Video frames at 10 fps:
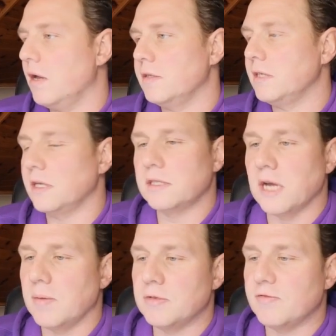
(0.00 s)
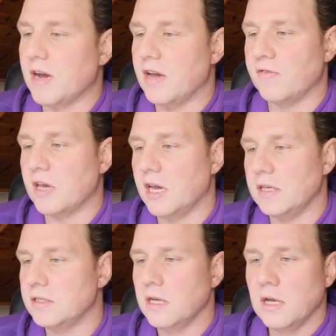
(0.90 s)
6 times
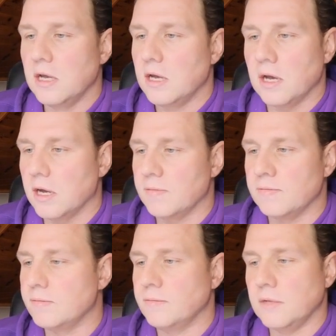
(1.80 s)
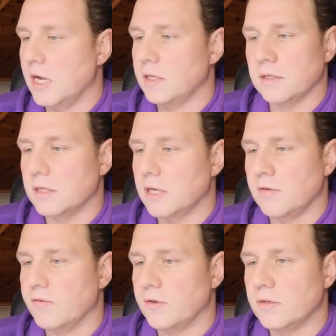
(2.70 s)
5Ks, it doesn't get
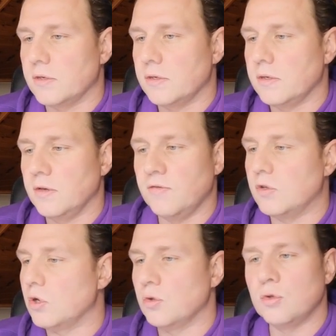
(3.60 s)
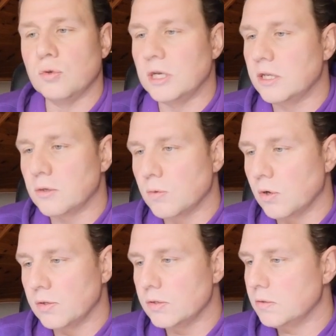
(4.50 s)
you faster. If you don't do
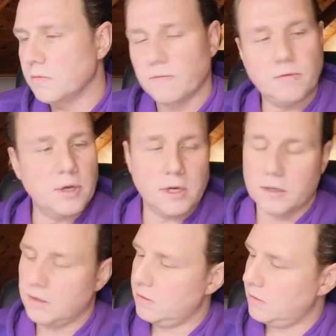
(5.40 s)
intervals, forget it.